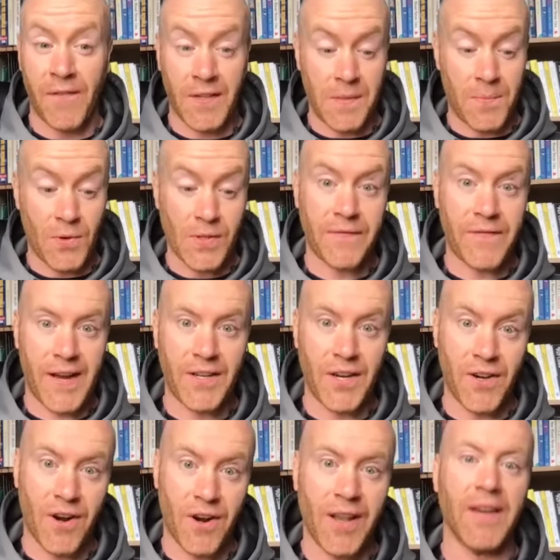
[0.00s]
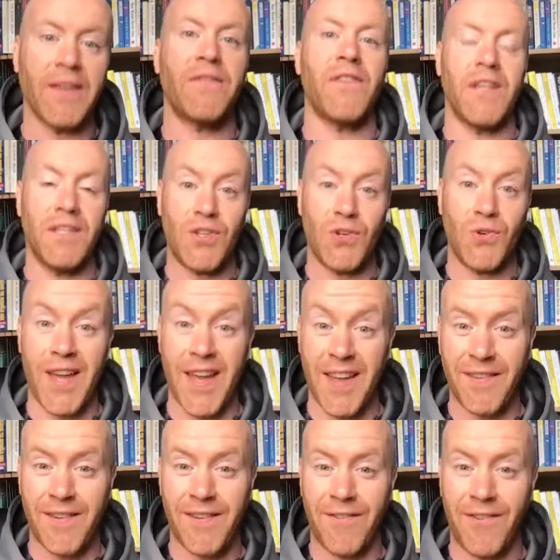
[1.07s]
as opposed to factoring their life into
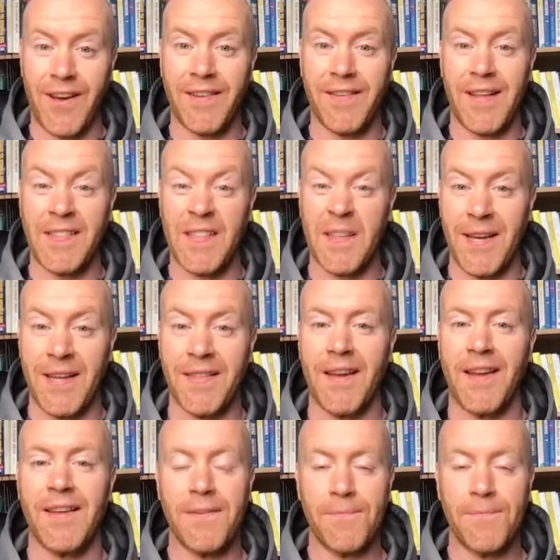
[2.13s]
it, right? And that's the big thing.